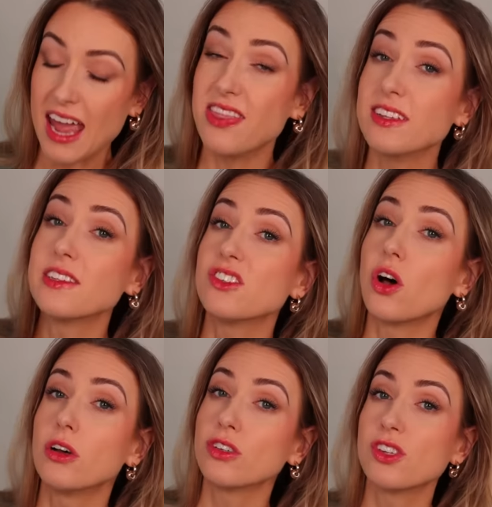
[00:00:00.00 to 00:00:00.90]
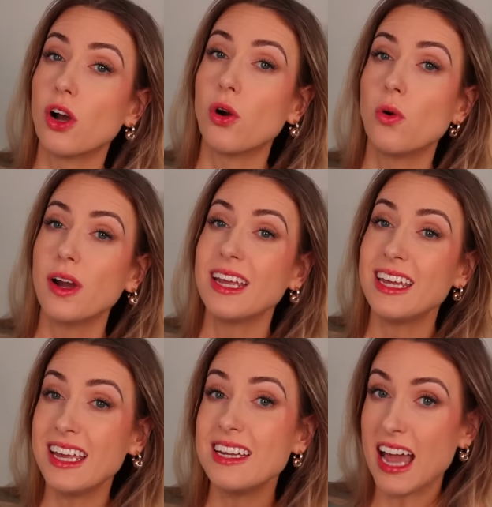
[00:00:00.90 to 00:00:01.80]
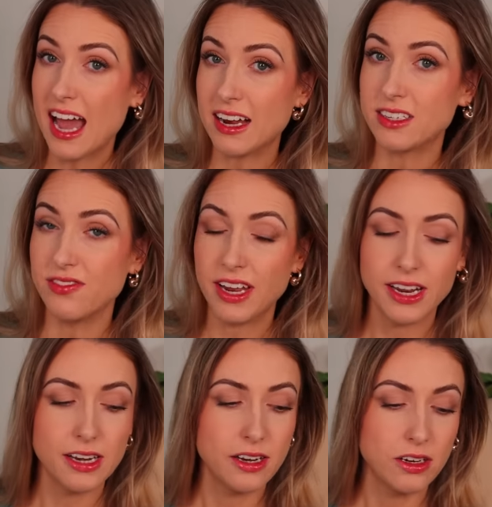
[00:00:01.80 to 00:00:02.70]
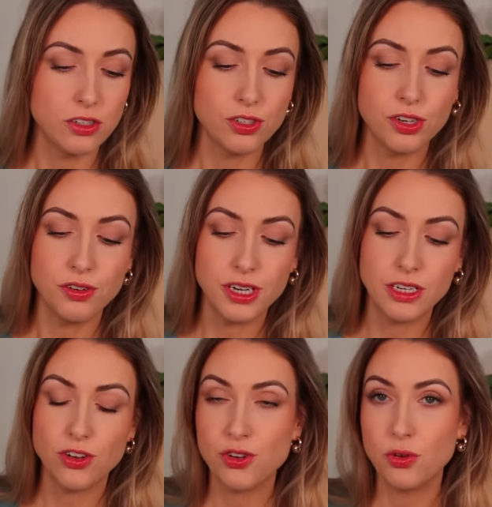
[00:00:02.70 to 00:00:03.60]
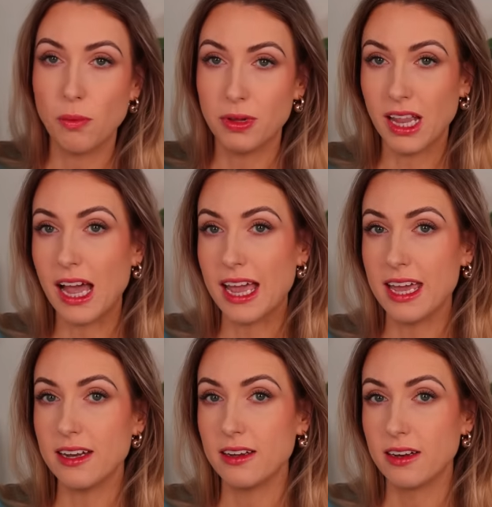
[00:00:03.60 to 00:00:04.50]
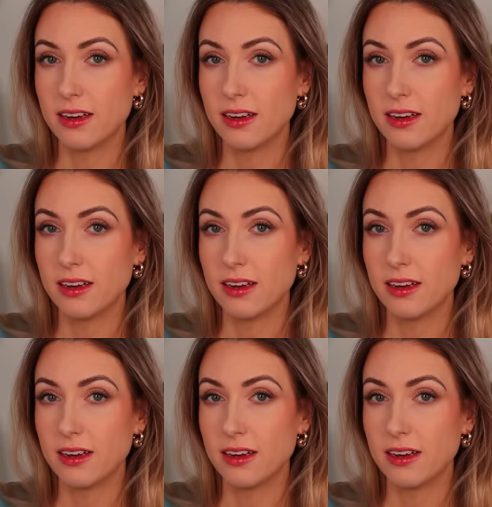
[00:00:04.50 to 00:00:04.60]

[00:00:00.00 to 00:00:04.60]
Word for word: And this is also heat activated. So you need to apply it